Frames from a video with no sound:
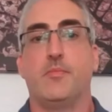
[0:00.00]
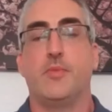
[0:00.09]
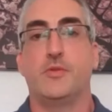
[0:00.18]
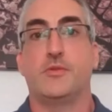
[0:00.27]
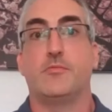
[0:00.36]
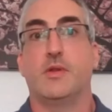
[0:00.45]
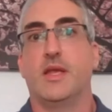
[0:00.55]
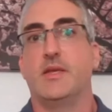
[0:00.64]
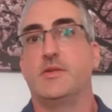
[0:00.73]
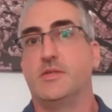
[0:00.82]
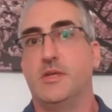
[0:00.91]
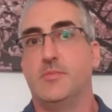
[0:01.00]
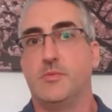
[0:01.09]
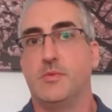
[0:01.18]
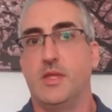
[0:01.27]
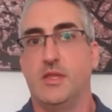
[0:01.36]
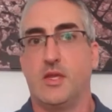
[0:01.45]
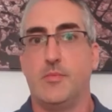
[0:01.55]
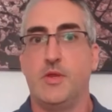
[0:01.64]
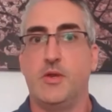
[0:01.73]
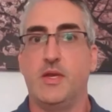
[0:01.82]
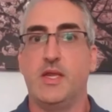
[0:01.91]
boosts relationships within the
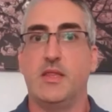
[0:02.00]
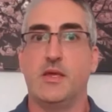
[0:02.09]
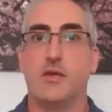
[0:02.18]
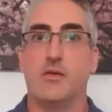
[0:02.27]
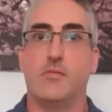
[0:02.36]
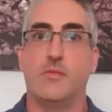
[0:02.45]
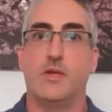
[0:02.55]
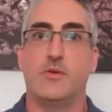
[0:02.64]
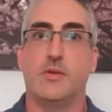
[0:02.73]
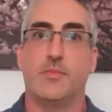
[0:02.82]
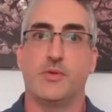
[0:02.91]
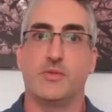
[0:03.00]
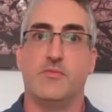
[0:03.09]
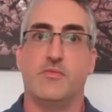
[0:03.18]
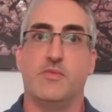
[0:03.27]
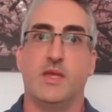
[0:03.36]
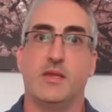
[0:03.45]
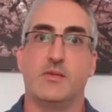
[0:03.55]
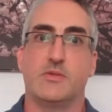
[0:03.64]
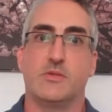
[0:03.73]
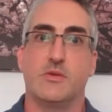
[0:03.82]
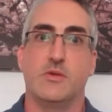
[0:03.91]
community, that we're doing positive
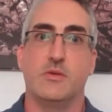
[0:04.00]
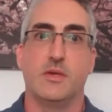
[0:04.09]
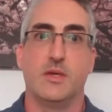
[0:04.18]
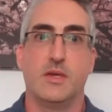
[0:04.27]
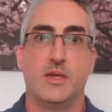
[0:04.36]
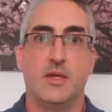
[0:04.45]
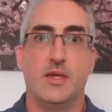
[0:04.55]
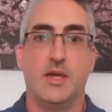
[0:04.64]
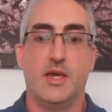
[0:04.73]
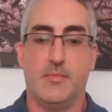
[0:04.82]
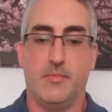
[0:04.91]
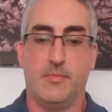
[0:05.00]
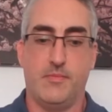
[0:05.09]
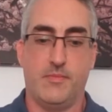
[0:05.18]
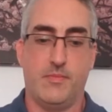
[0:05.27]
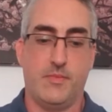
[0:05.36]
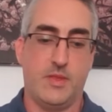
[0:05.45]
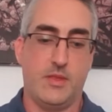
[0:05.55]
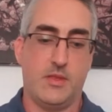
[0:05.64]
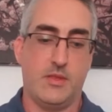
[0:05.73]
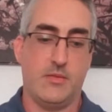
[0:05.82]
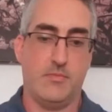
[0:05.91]
things to
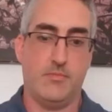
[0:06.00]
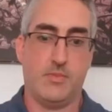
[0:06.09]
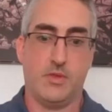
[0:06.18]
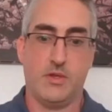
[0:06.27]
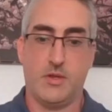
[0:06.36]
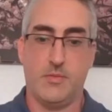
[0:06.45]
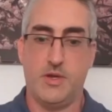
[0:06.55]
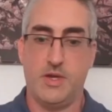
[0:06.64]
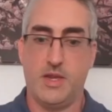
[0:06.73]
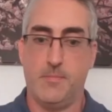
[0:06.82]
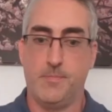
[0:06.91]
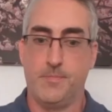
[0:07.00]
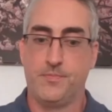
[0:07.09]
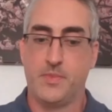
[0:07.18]
the community.